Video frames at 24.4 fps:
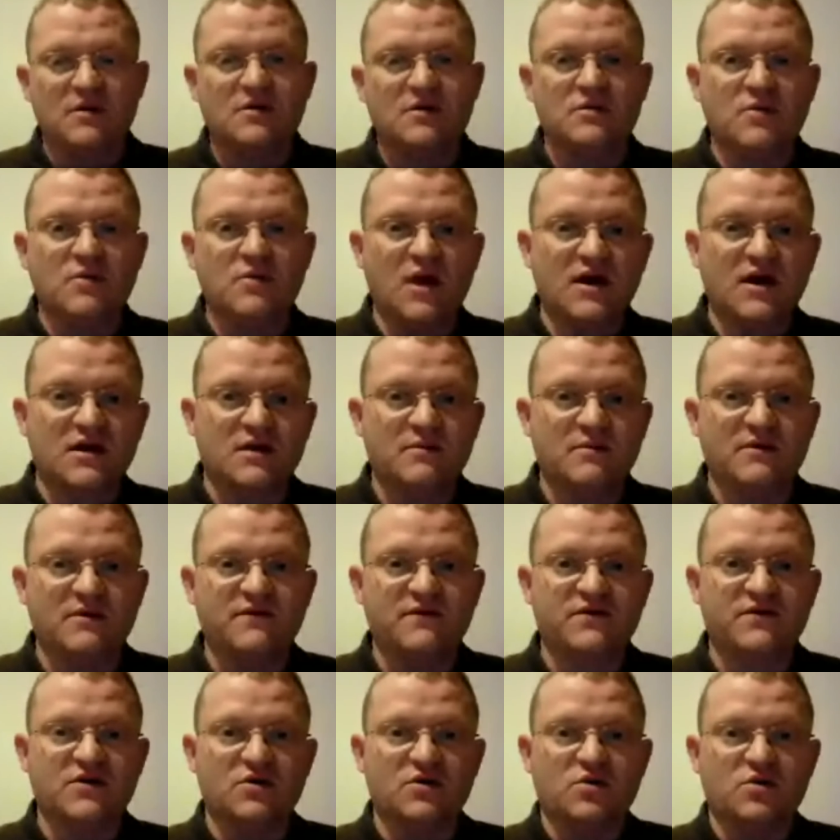Welcome if
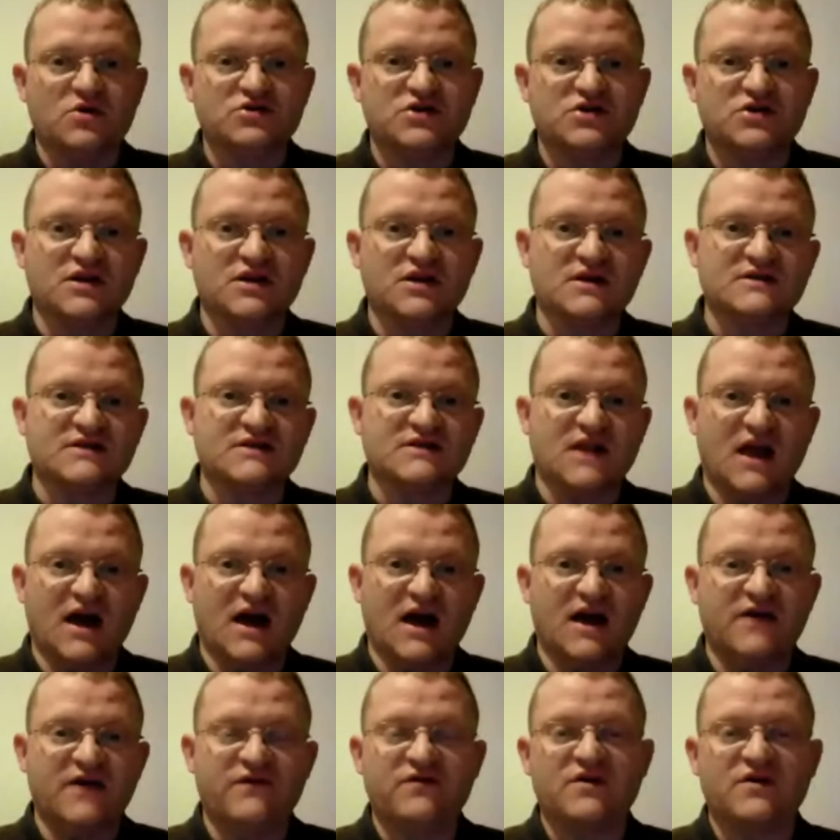you're watching this
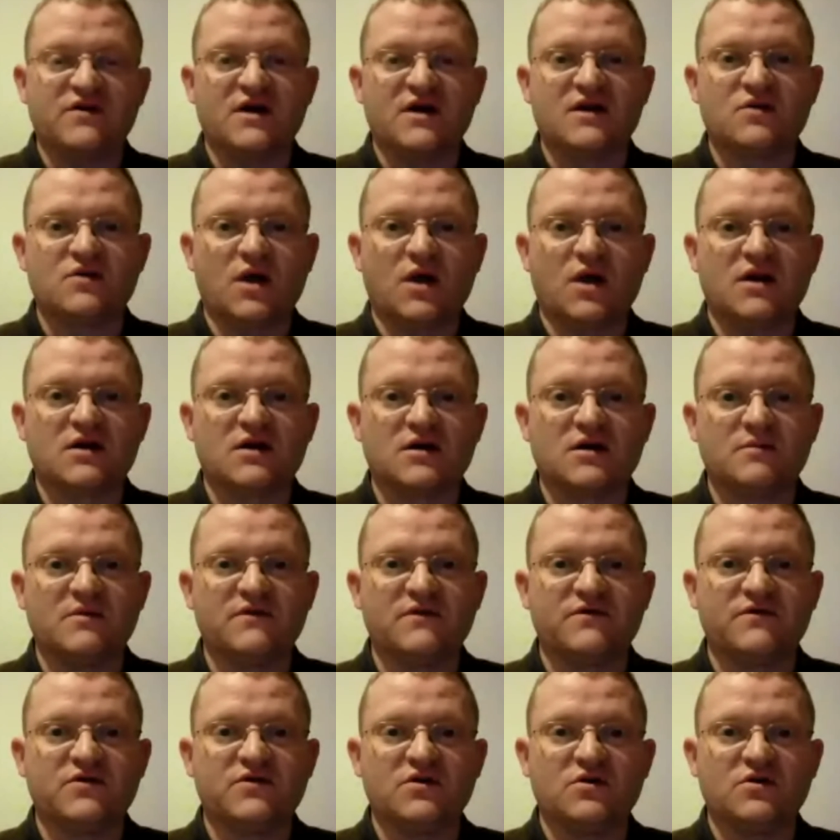live, and welcome
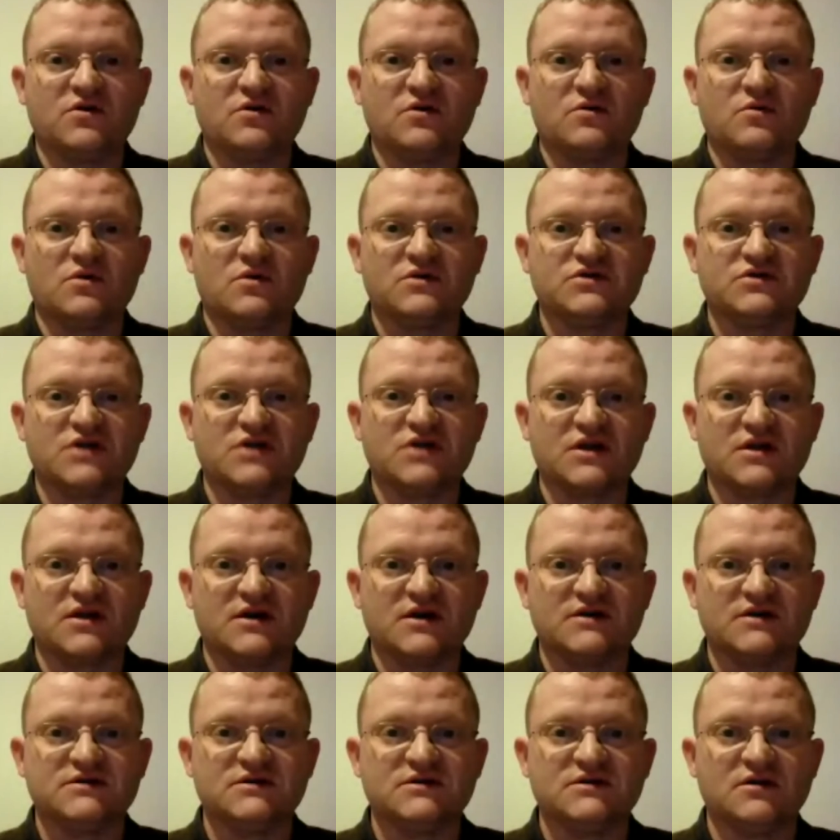if you're watching
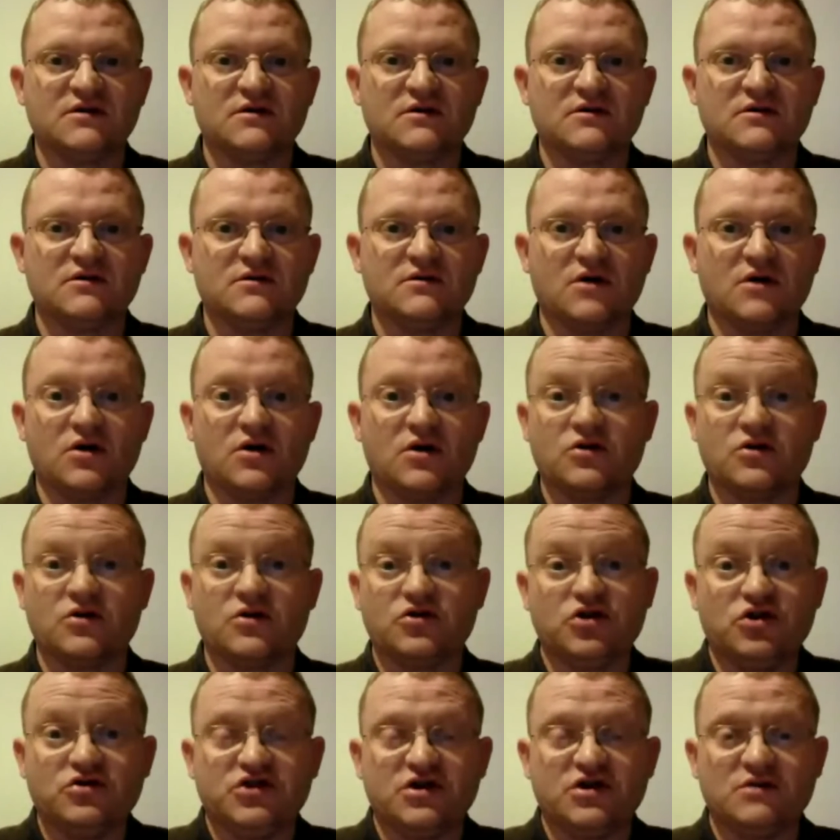this
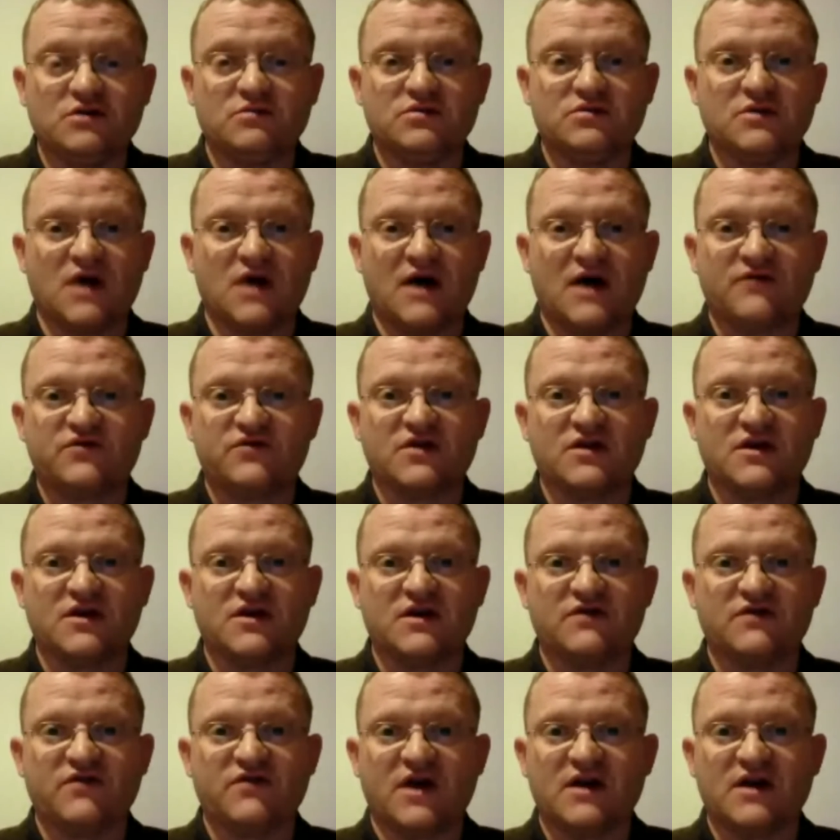on YouTube
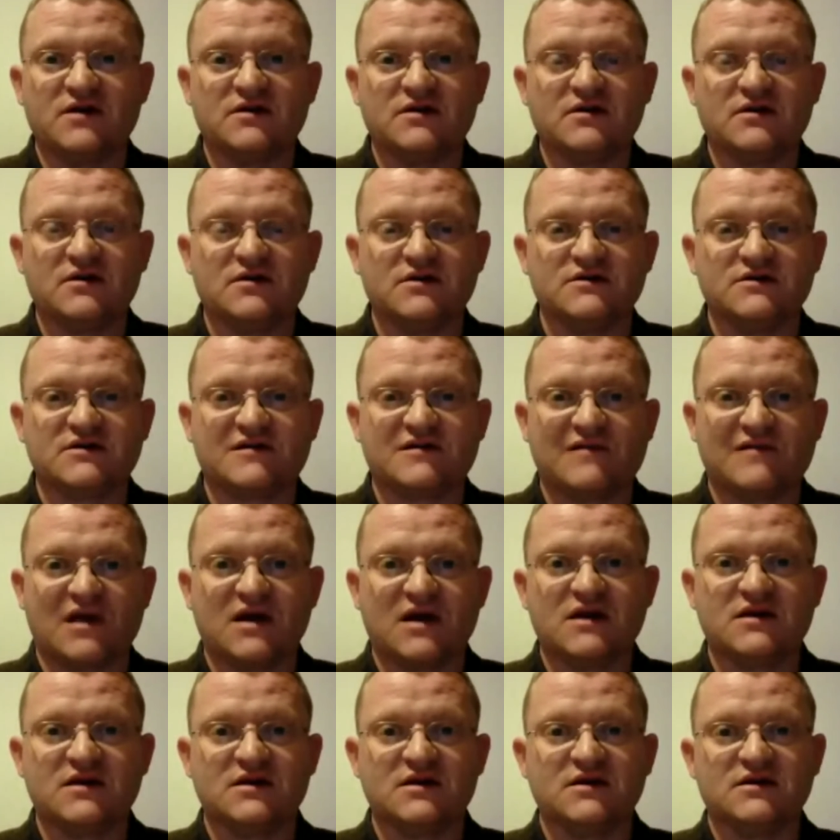after the event. It's
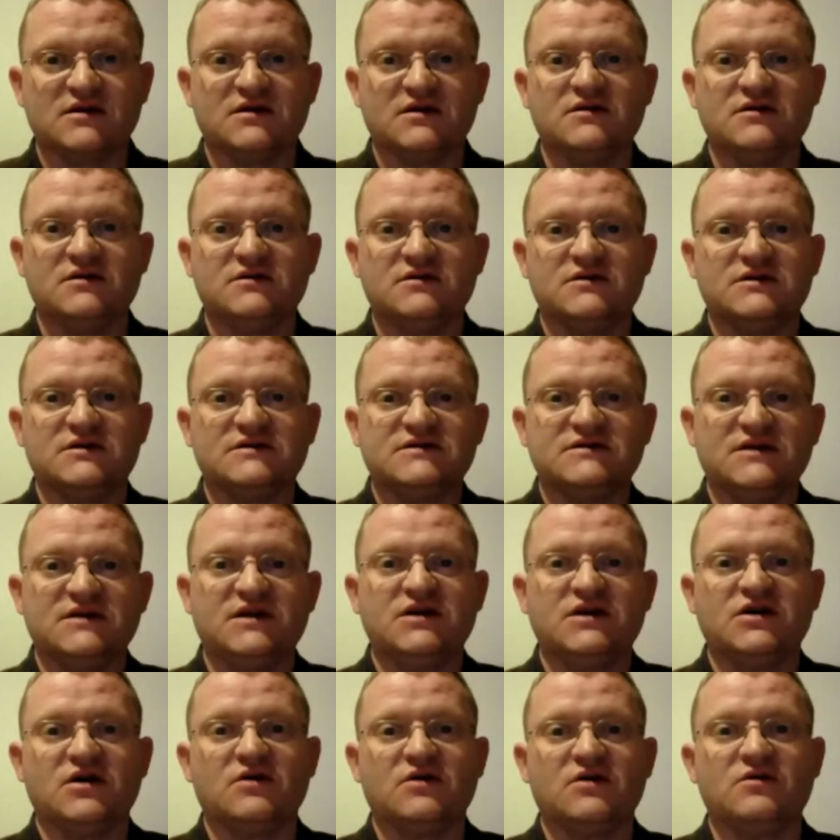great to
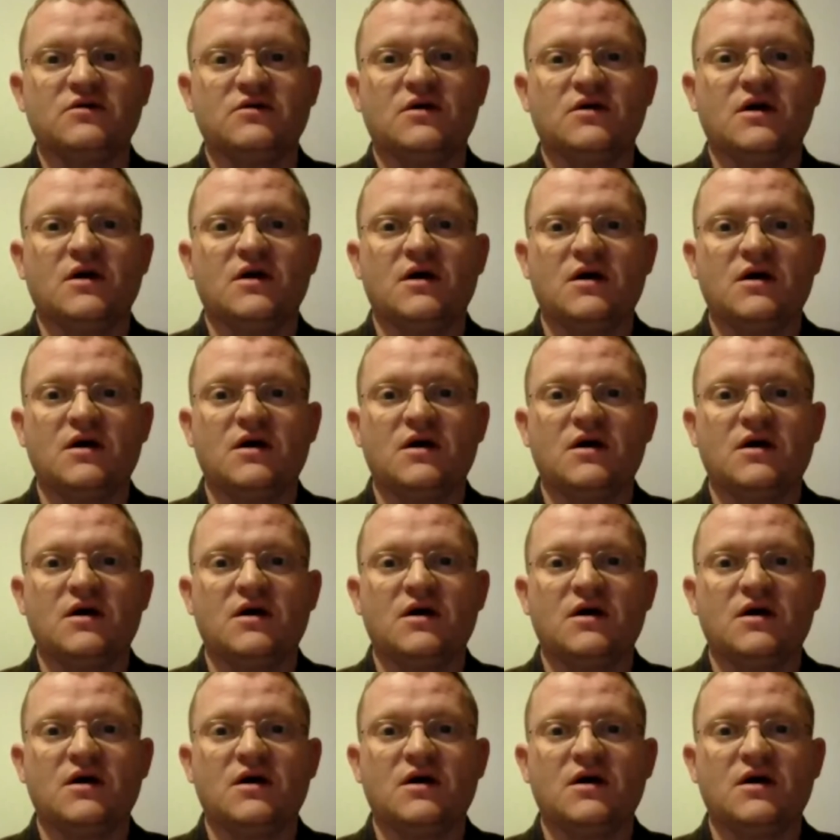see you.